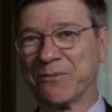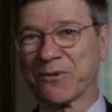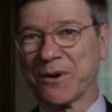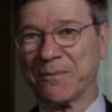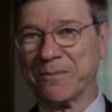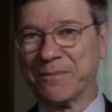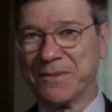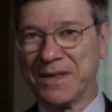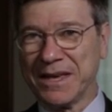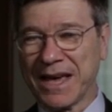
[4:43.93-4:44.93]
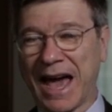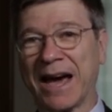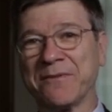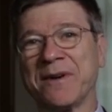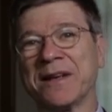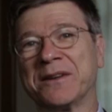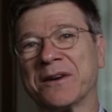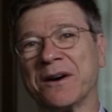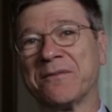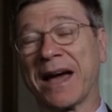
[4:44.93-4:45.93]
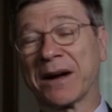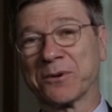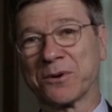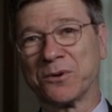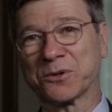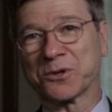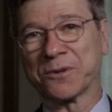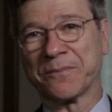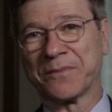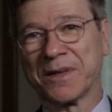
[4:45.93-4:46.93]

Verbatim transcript: from the advent of agriculture